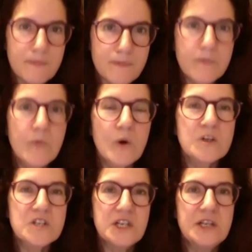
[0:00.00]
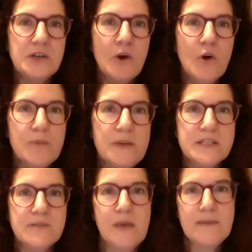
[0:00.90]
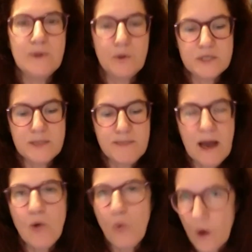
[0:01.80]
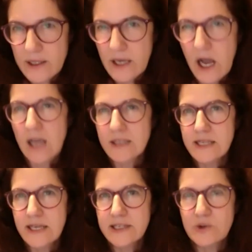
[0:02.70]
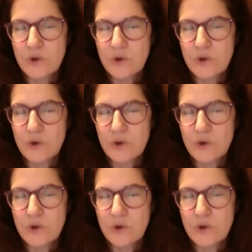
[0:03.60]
worksheet, your whole piece of paper was about one context or